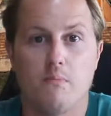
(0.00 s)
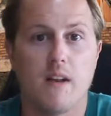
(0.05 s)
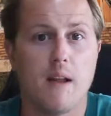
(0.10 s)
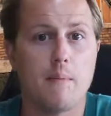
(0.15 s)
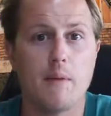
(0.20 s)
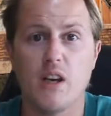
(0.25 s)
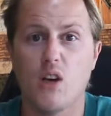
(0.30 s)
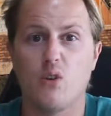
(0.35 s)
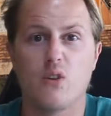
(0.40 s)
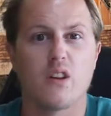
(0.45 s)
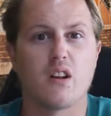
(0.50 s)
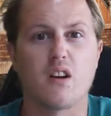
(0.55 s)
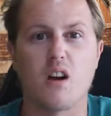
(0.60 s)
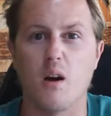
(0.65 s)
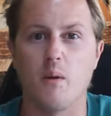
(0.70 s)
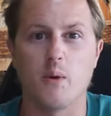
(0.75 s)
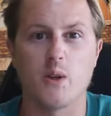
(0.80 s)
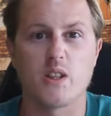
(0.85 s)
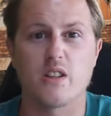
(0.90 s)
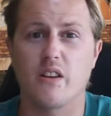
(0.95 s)
let me know in the
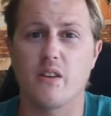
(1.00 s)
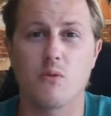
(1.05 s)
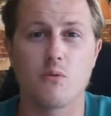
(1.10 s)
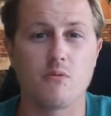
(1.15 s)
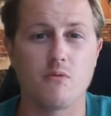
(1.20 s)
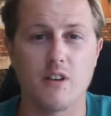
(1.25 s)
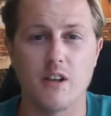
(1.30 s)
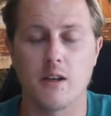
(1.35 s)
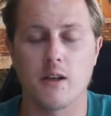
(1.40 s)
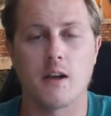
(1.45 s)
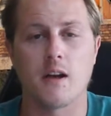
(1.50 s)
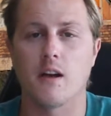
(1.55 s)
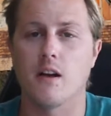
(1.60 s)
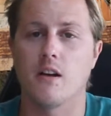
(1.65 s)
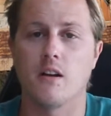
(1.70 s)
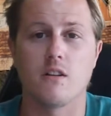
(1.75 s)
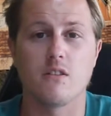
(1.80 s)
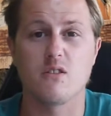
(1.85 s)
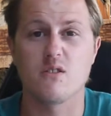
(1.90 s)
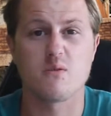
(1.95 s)
comments, I don't really
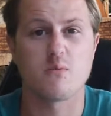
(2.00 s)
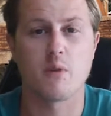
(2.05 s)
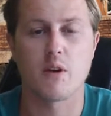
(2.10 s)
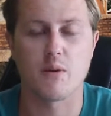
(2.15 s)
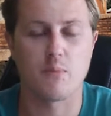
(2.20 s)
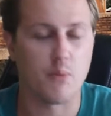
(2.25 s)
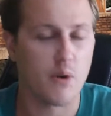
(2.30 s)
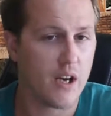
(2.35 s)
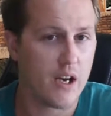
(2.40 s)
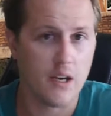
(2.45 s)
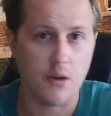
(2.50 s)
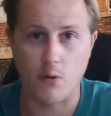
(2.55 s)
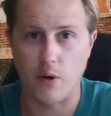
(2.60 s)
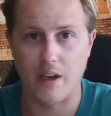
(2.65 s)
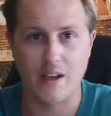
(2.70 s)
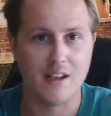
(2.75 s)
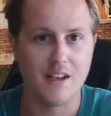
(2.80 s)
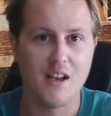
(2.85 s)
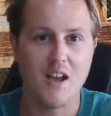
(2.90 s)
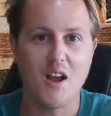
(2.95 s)
care, it doesn't matter, but
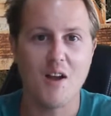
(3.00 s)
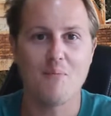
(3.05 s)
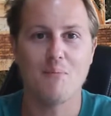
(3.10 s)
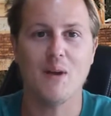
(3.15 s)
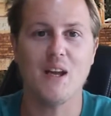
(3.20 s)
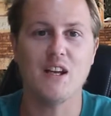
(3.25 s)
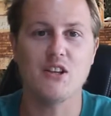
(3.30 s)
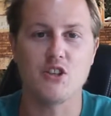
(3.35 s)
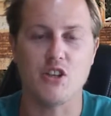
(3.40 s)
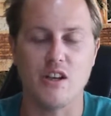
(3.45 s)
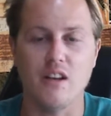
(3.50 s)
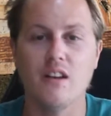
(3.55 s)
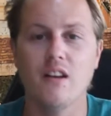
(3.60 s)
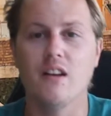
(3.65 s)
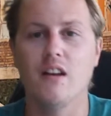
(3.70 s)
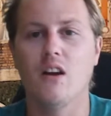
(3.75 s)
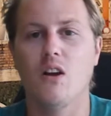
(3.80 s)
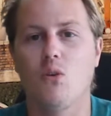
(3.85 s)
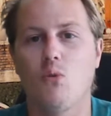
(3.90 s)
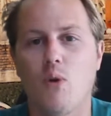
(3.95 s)
anyway, Piëch
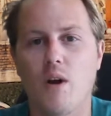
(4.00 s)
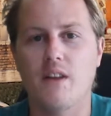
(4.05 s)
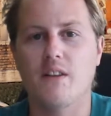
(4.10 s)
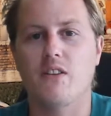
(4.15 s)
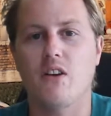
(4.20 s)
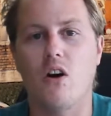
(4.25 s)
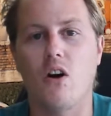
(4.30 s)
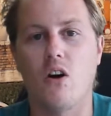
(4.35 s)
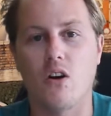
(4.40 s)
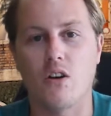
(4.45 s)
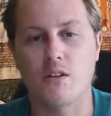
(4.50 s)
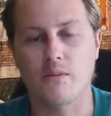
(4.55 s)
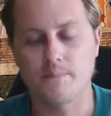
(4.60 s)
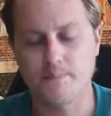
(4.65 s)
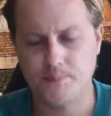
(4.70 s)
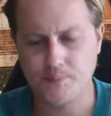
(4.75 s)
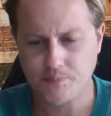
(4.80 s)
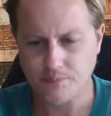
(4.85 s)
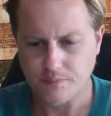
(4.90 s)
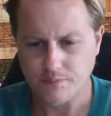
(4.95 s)
went
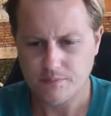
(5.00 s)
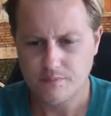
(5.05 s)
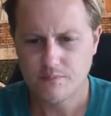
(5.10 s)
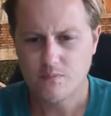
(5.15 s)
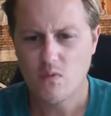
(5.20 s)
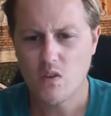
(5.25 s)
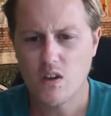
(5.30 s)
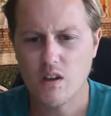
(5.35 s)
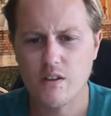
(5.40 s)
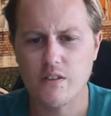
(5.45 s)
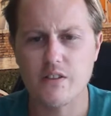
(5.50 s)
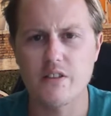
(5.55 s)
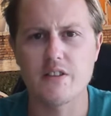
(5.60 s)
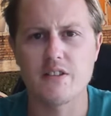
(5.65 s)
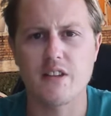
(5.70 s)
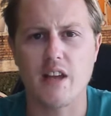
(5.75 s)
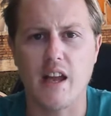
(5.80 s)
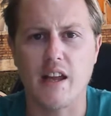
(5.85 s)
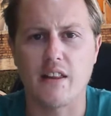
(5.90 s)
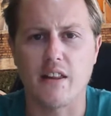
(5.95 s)
on to
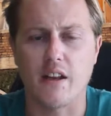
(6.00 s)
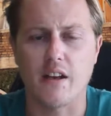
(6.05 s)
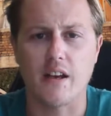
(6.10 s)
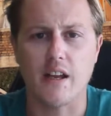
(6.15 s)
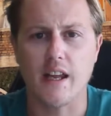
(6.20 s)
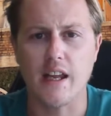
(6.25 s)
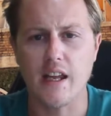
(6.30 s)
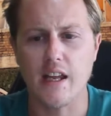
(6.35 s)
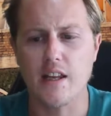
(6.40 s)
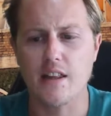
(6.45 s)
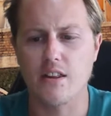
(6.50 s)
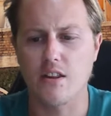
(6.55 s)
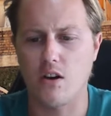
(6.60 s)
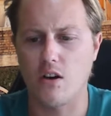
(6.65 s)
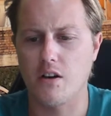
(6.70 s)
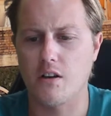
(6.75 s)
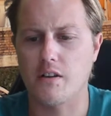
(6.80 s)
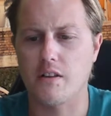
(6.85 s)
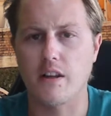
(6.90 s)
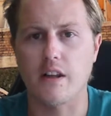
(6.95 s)
say that he
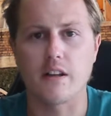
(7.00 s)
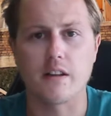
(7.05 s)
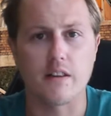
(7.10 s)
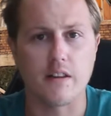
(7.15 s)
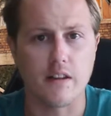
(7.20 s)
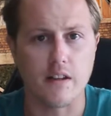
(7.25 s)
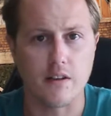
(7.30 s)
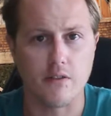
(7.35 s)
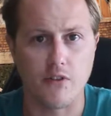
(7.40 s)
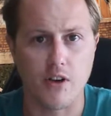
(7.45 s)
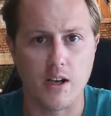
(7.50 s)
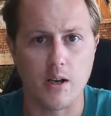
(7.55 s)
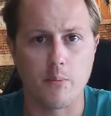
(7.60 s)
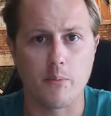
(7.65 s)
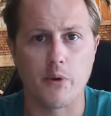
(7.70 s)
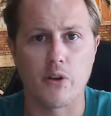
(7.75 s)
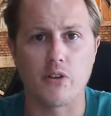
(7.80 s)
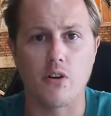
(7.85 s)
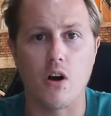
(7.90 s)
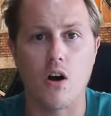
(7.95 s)
thought that the
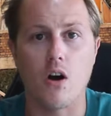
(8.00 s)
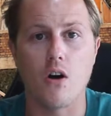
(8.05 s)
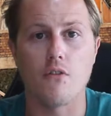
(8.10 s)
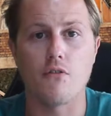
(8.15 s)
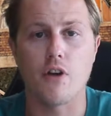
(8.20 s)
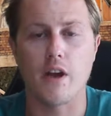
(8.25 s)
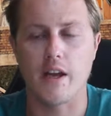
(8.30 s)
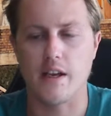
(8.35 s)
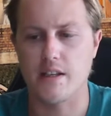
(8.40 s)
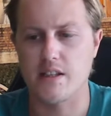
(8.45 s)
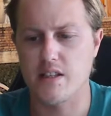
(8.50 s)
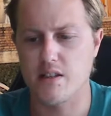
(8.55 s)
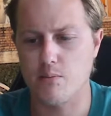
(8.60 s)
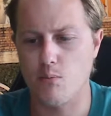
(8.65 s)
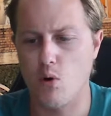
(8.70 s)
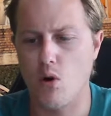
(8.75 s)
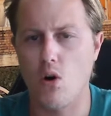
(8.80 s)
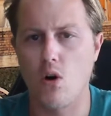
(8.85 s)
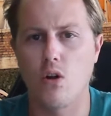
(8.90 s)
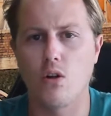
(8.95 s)
development of a
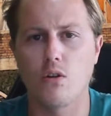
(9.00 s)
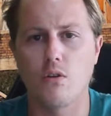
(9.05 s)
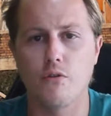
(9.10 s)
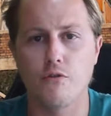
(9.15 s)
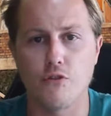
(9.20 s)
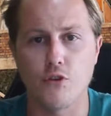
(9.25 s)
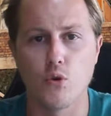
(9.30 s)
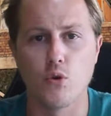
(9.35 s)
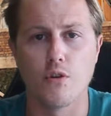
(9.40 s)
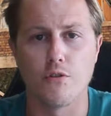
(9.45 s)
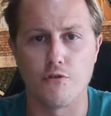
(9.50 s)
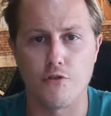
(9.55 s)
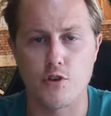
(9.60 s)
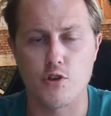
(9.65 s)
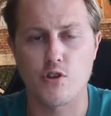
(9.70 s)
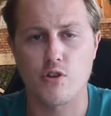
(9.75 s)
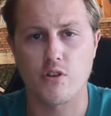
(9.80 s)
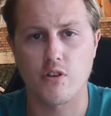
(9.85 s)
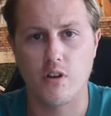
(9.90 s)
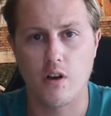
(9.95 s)
small
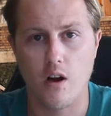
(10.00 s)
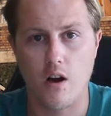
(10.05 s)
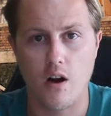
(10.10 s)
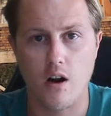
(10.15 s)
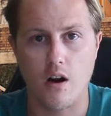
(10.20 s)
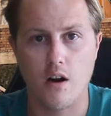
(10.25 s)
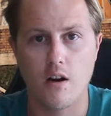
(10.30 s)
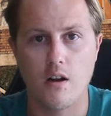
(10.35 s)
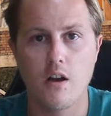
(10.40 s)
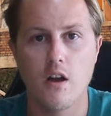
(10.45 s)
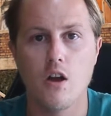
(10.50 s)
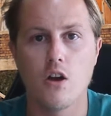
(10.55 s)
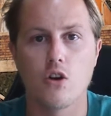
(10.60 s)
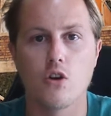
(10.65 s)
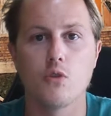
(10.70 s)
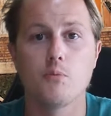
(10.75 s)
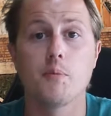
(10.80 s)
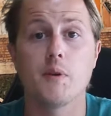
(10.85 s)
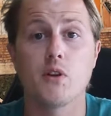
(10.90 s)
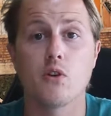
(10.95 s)
fuel-efficient car
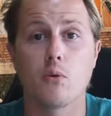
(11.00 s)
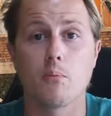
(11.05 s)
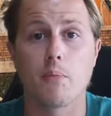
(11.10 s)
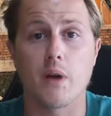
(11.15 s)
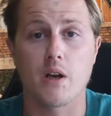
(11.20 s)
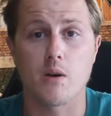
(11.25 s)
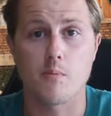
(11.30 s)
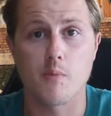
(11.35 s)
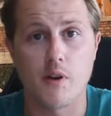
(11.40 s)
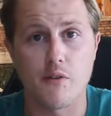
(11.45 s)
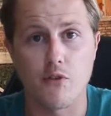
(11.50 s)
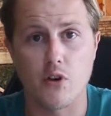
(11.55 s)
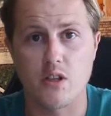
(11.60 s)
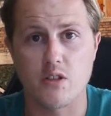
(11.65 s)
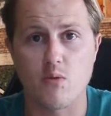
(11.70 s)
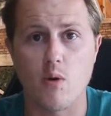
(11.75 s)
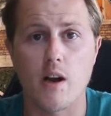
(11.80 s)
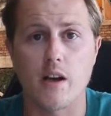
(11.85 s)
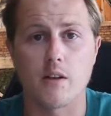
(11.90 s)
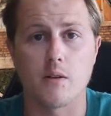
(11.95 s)
could be done better by
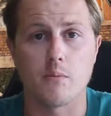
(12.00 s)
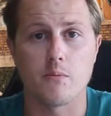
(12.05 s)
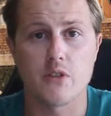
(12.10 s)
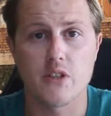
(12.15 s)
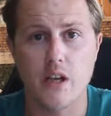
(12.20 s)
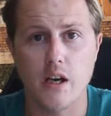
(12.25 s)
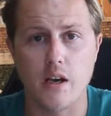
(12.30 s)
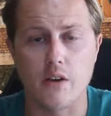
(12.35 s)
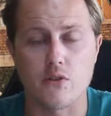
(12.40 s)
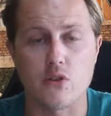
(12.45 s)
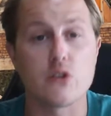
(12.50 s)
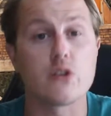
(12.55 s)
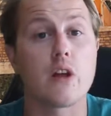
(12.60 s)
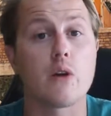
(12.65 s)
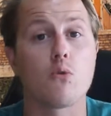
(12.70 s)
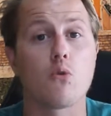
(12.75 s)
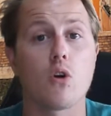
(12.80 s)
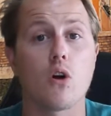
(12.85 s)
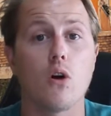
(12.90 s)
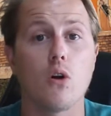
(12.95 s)
Volkswagen themselves, as
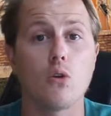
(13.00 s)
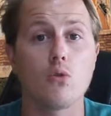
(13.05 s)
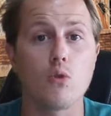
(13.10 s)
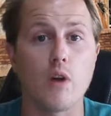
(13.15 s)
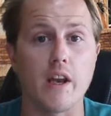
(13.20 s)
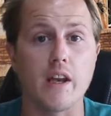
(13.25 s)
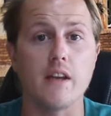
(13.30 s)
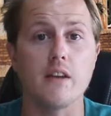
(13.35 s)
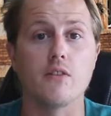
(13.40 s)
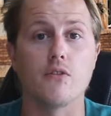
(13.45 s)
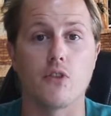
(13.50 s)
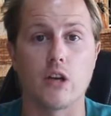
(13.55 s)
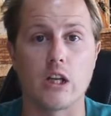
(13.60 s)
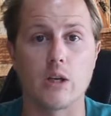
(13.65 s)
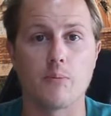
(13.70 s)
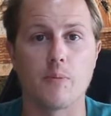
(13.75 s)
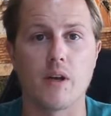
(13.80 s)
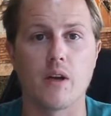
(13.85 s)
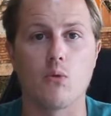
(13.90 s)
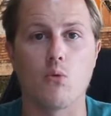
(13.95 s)
they were already
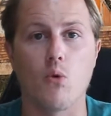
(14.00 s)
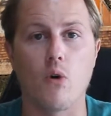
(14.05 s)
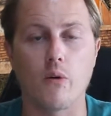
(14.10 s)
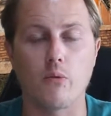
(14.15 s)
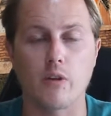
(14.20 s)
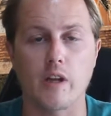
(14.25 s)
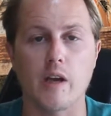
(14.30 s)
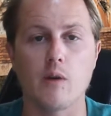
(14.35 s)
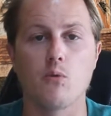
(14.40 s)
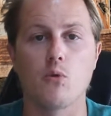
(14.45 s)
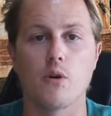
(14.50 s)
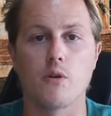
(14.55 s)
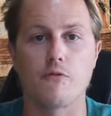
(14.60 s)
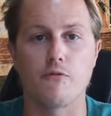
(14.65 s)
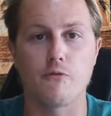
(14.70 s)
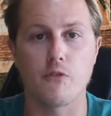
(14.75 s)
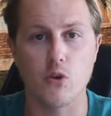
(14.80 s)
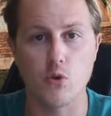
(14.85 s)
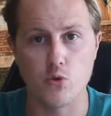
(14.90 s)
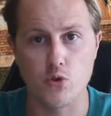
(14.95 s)
developing what they would
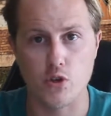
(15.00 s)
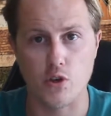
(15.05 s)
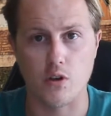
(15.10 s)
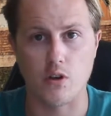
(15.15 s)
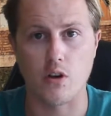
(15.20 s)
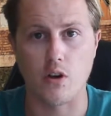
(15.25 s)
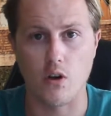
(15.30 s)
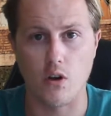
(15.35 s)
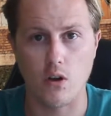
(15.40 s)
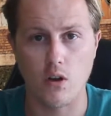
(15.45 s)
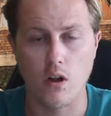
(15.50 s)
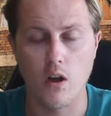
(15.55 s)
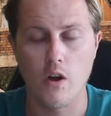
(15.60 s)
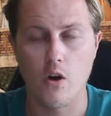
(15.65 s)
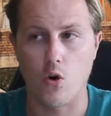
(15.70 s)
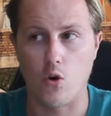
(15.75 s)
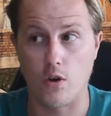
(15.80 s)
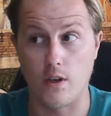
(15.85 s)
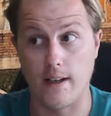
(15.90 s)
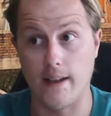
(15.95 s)
future call,
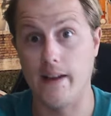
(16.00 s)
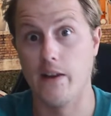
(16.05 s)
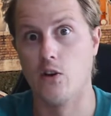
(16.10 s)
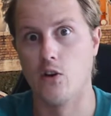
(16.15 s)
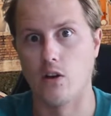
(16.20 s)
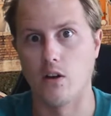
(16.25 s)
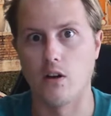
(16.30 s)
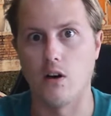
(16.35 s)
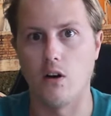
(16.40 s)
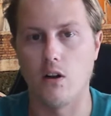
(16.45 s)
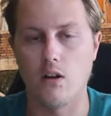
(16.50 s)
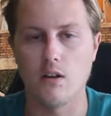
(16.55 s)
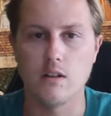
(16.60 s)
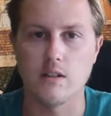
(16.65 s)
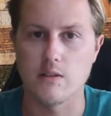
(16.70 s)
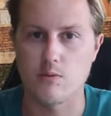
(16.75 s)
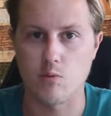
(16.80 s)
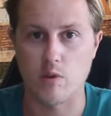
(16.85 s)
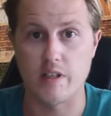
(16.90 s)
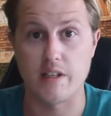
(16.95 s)
or later call,
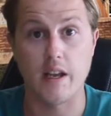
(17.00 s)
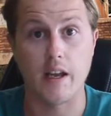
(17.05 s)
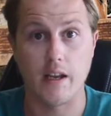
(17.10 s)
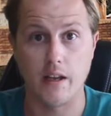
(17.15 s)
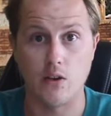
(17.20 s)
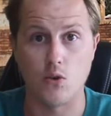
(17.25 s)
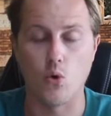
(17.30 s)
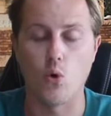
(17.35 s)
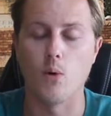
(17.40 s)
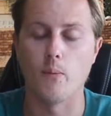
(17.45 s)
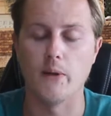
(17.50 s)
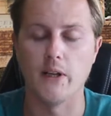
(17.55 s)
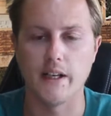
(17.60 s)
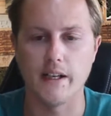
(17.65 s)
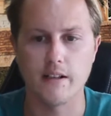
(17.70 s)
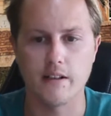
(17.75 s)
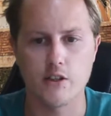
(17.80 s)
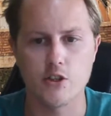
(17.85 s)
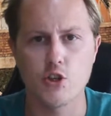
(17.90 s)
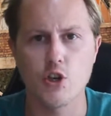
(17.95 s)
as we say in normal
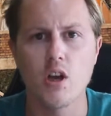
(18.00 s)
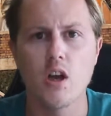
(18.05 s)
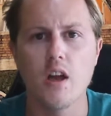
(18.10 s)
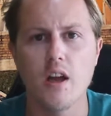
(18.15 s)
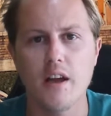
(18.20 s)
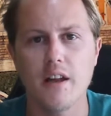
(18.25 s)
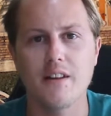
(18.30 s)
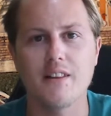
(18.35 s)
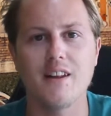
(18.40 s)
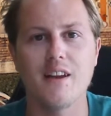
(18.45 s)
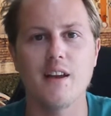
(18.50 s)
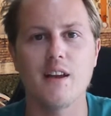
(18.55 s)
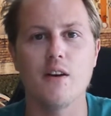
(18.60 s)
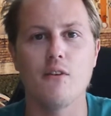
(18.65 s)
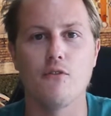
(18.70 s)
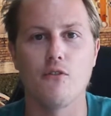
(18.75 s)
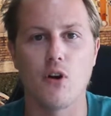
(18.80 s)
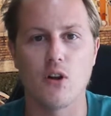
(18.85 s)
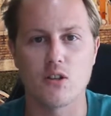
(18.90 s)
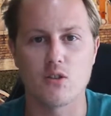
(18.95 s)
English,
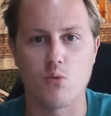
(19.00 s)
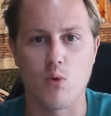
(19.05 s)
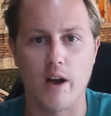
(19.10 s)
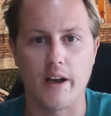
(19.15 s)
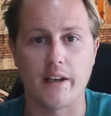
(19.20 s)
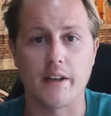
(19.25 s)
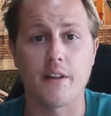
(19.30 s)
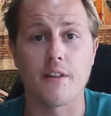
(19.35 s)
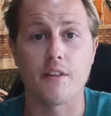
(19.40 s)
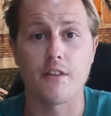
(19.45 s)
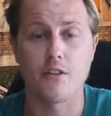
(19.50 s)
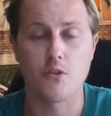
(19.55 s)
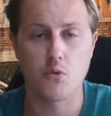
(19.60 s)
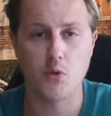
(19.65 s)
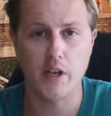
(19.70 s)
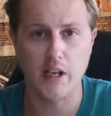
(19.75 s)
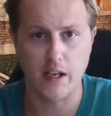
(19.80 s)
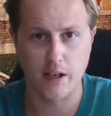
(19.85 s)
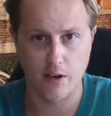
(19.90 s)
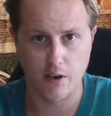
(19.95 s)
the Volkswagen
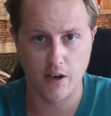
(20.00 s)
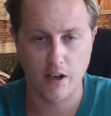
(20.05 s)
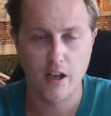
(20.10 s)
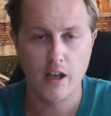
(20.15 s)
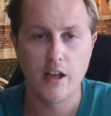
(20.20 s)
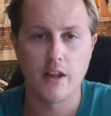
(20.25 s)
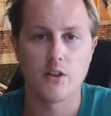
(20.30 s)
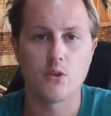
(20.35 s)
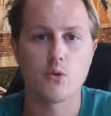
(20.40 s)
3-litre. And